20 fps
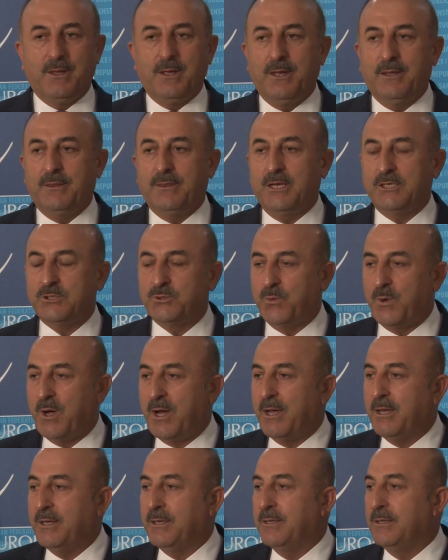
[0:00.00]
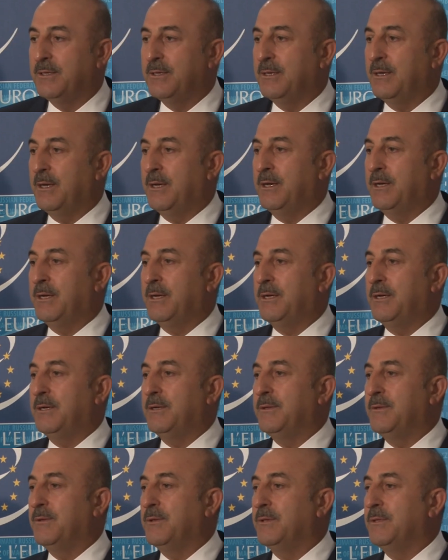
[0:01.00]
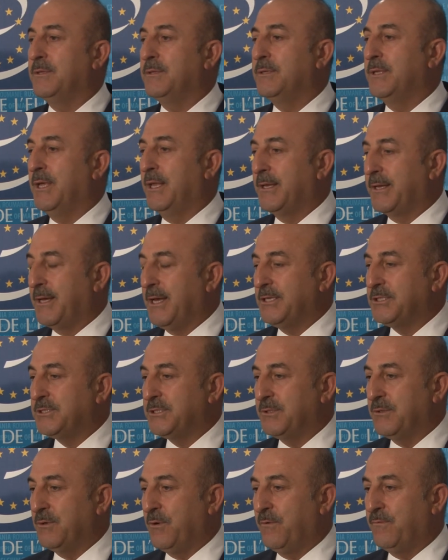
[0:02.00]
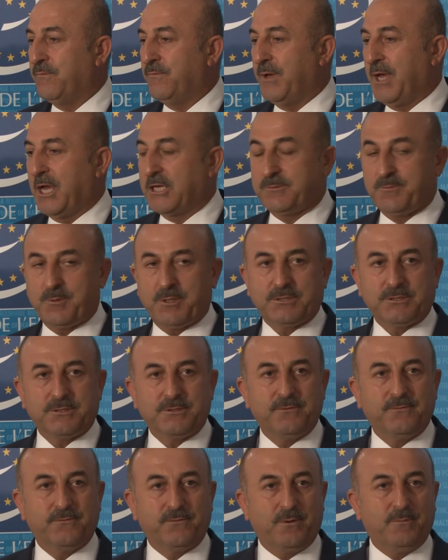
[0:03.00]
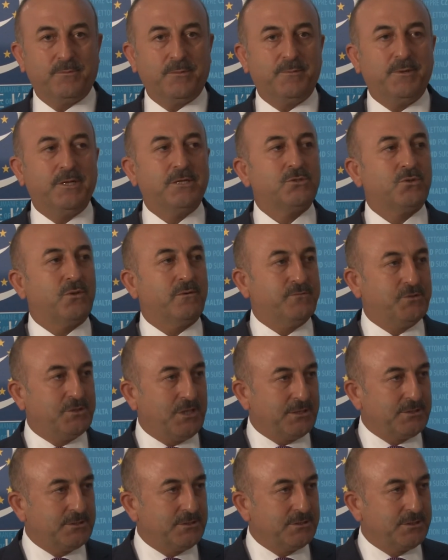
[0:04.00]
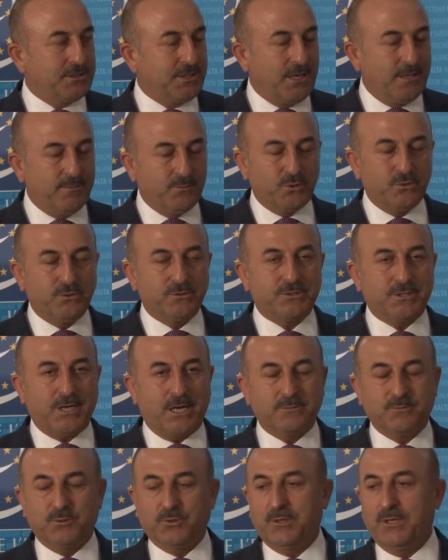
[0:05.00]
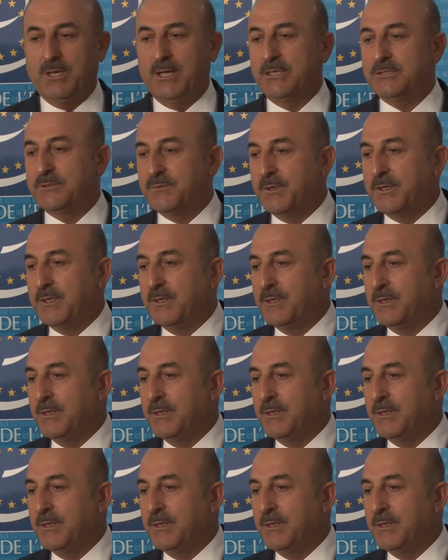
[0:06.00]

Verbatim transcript: And that's why a uh, delegation of experts from the Minister of Justice came to Strasbourg last week.